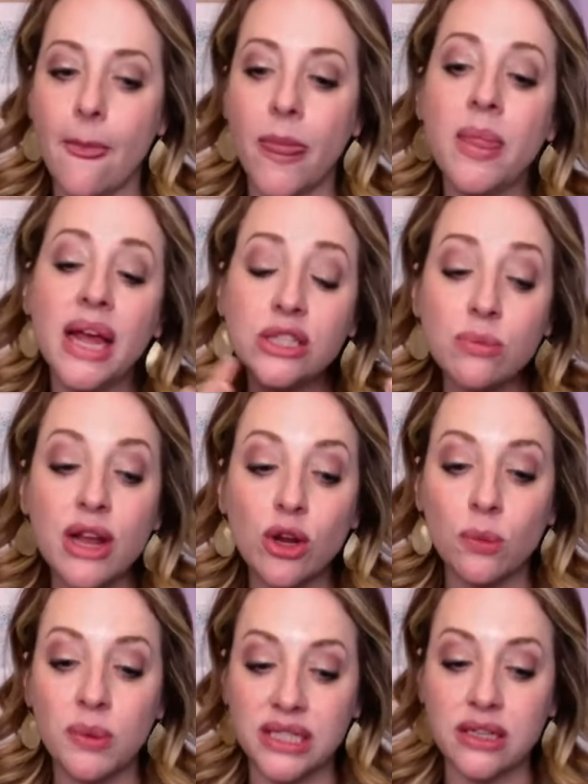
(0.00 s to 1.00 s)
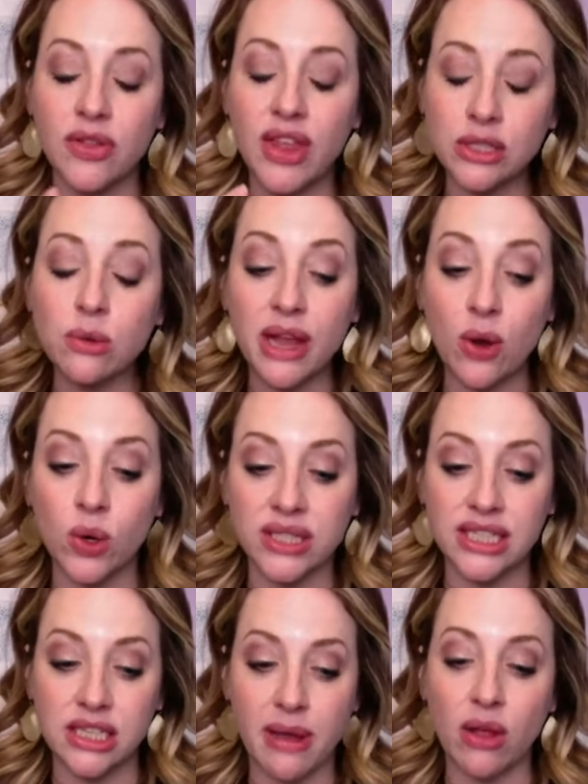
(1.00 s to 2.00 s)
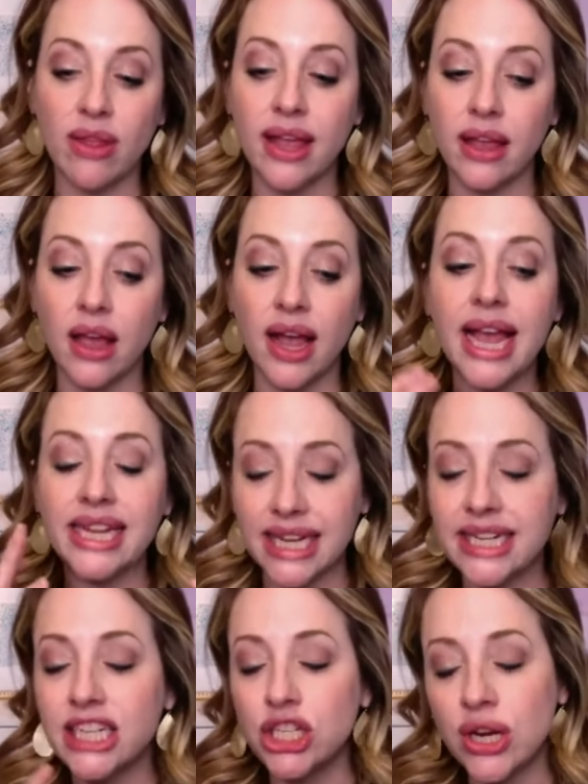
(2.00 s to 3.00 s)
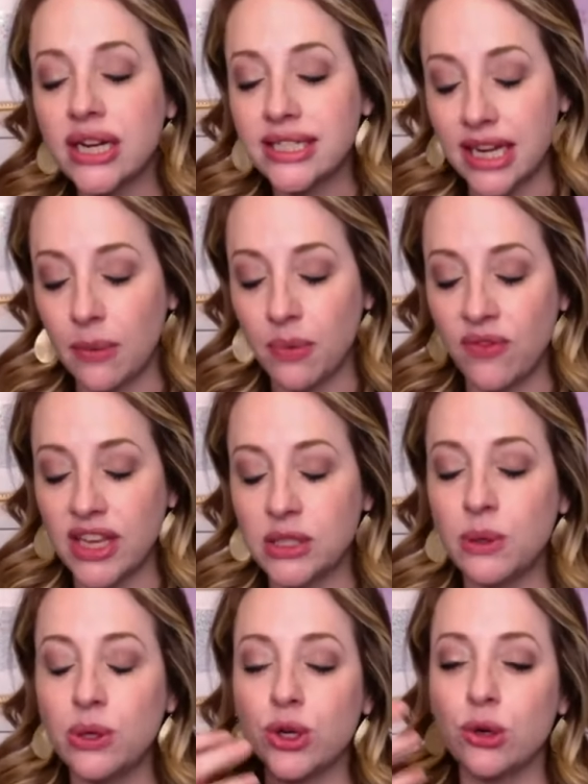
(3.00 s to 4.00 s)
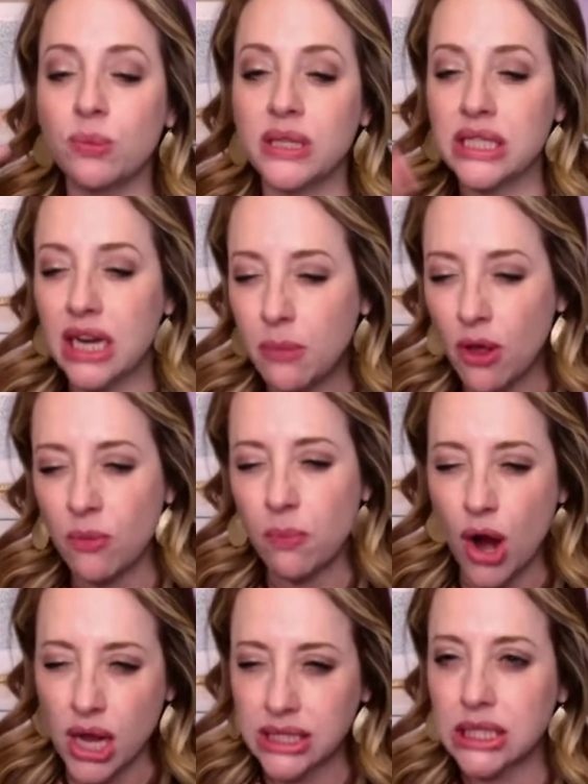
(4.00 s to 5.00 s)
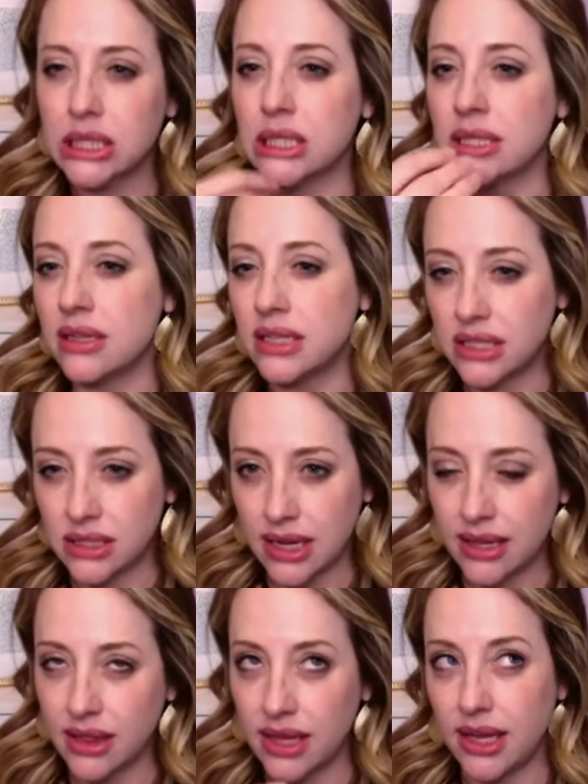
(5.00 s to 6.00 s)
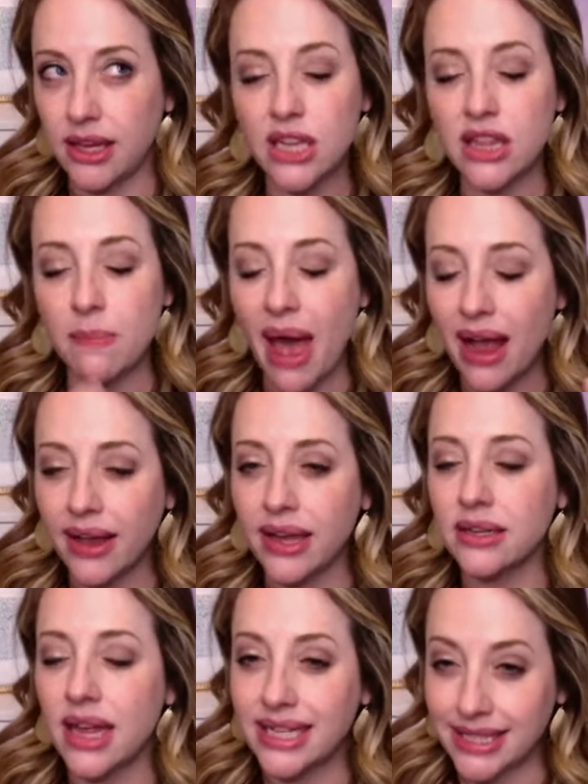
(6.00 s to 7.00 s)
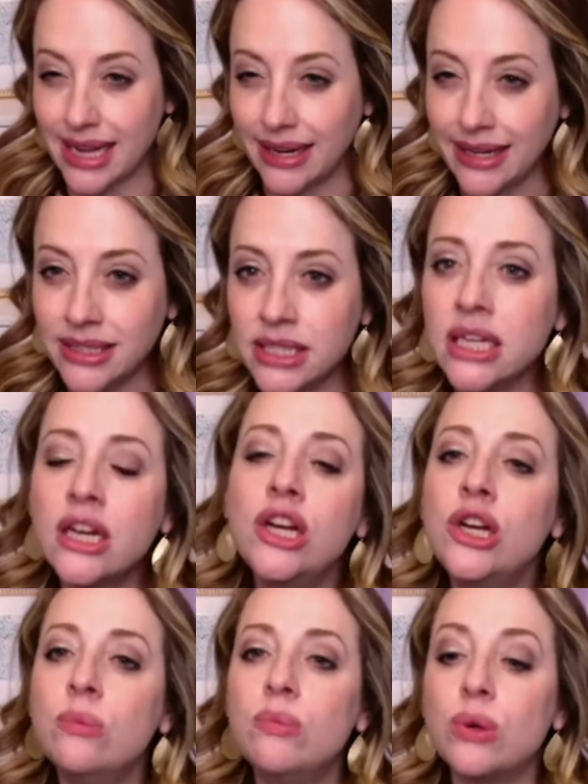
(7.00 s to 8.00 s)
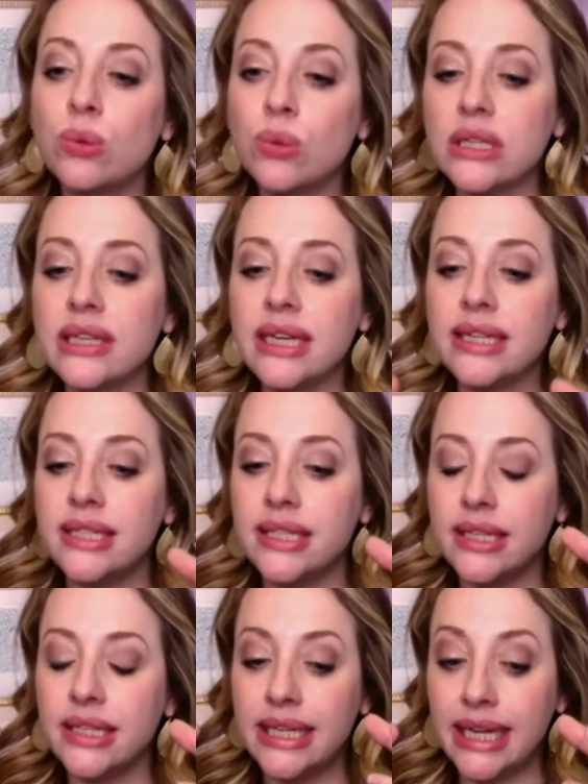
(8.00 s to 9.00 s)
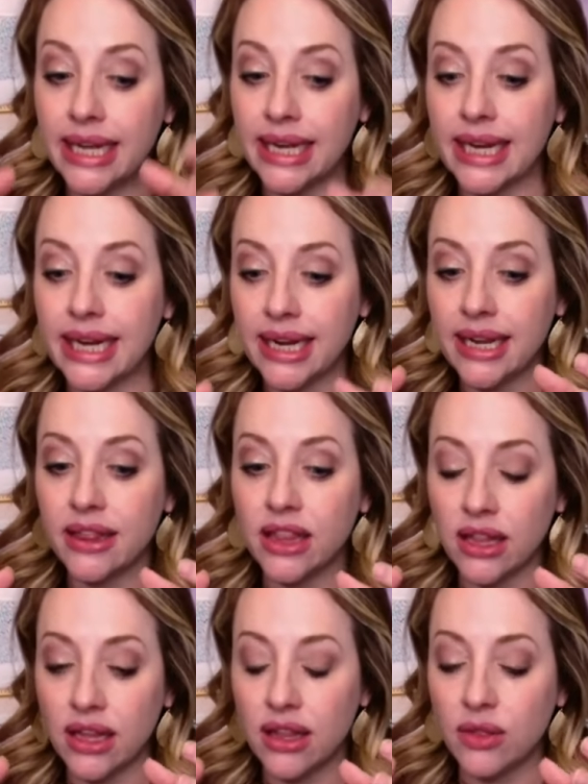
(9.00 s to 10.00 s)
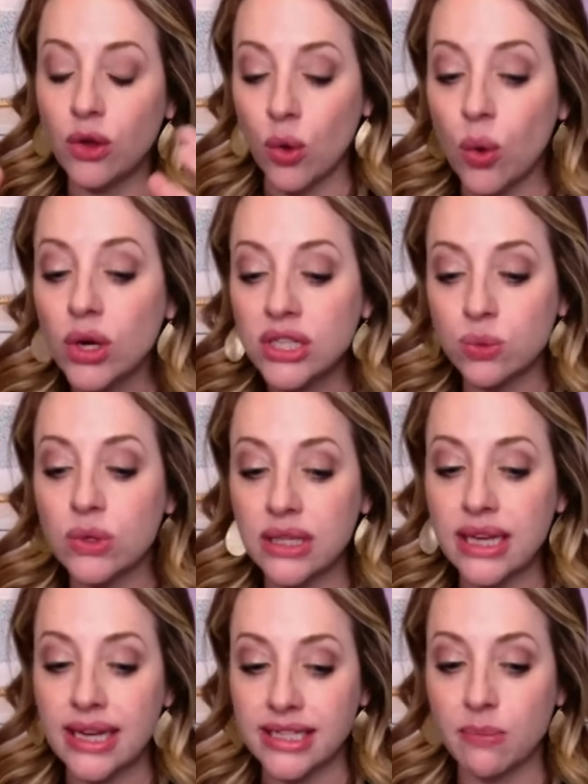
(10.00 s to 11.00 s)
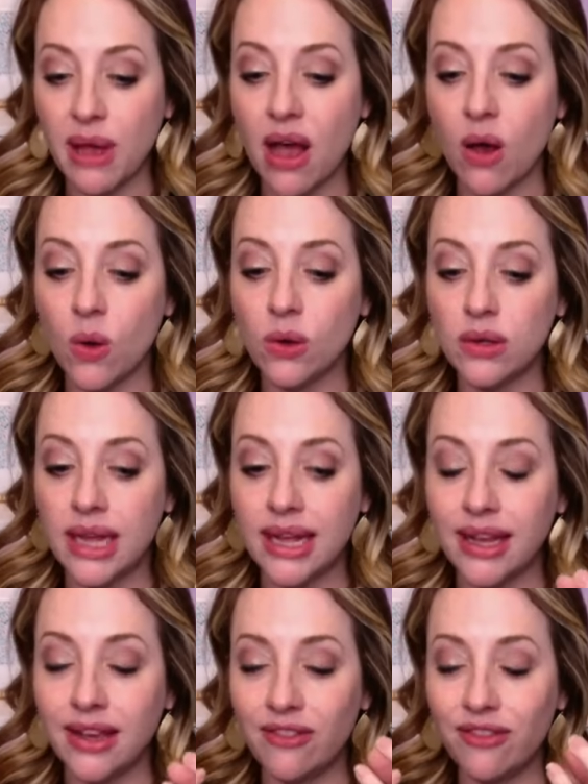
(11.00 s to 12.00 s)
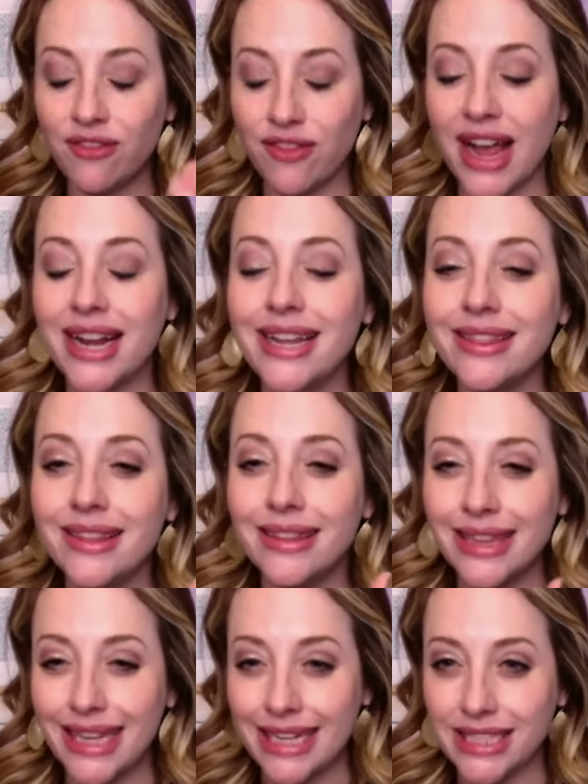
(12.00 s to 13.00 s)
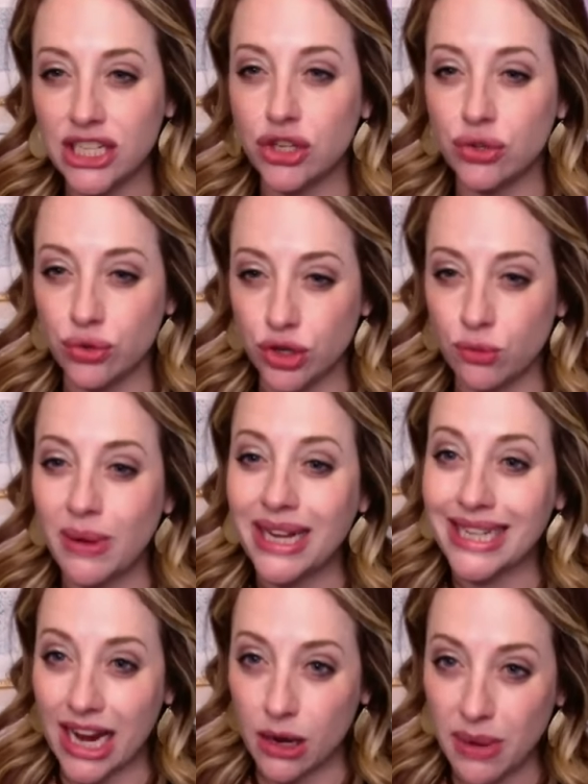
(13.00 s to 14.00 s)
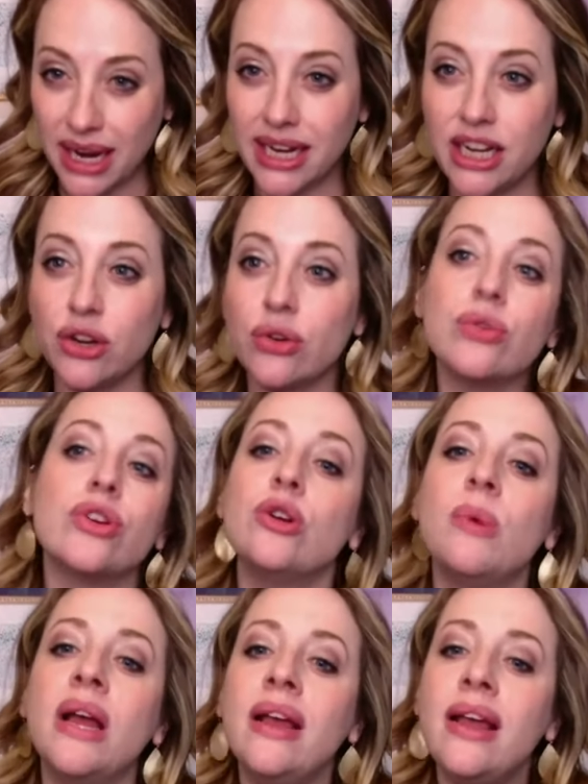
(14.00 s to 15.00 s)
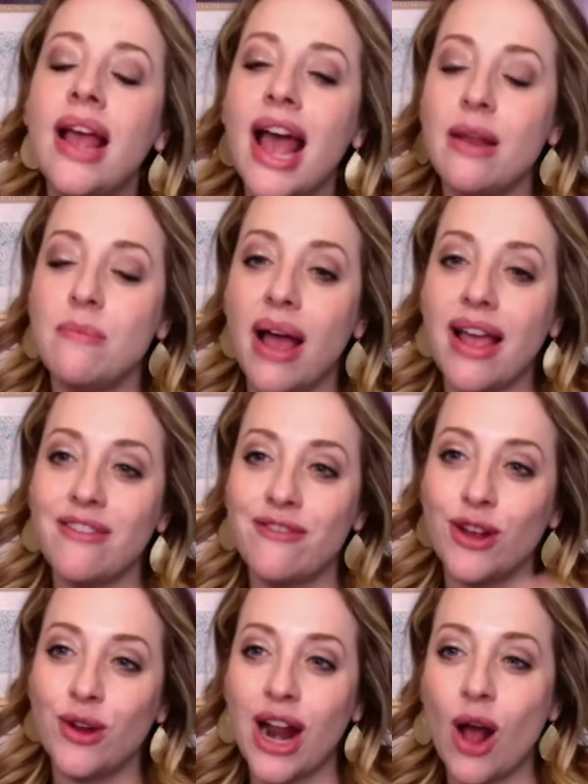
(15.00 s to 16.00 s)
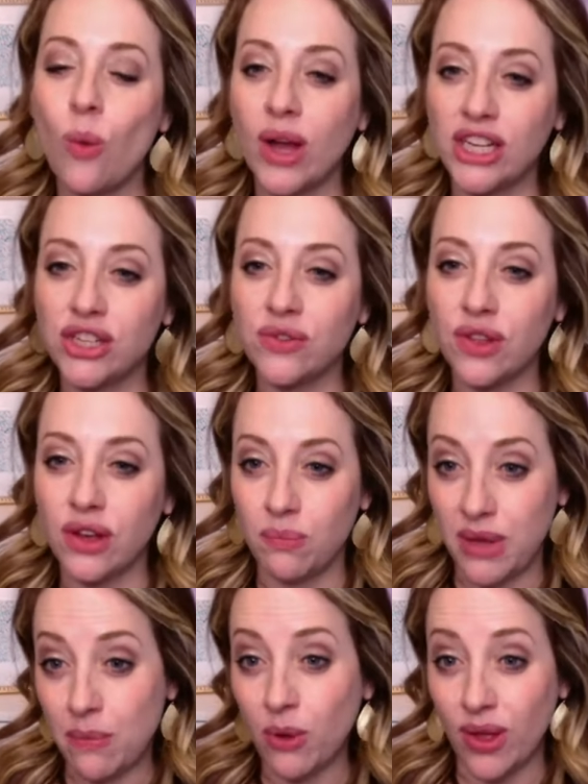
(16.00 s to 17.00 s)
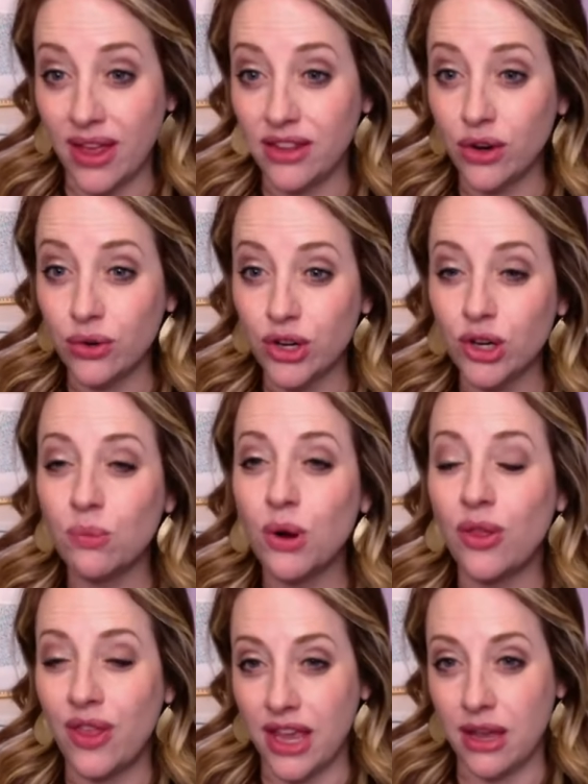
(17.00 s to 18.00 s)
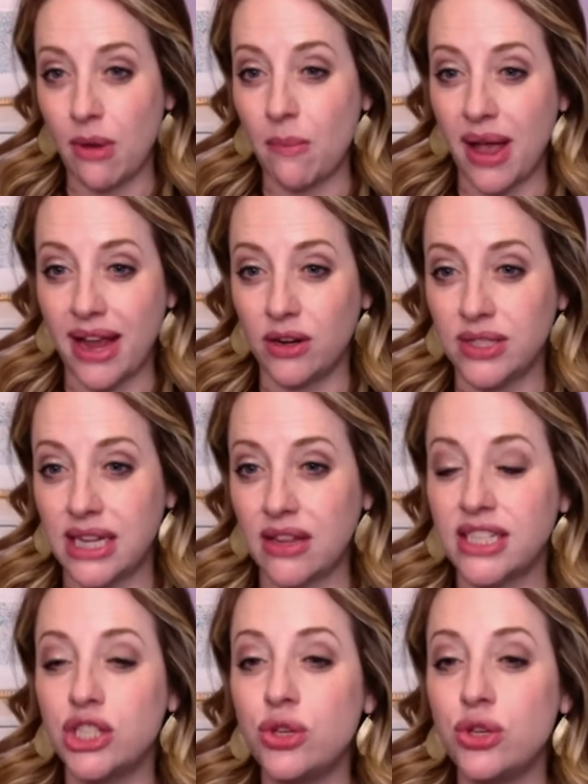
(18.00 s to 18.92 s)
and that's what group is that's what my course is about like yes i teach you how to set up the facebook group and set up all the processes and the and the the back end like settings but really getting the the course really is about like finding the leads in your group by data mining your group and by figuring out which of the people in your group are thinking about buying or selling.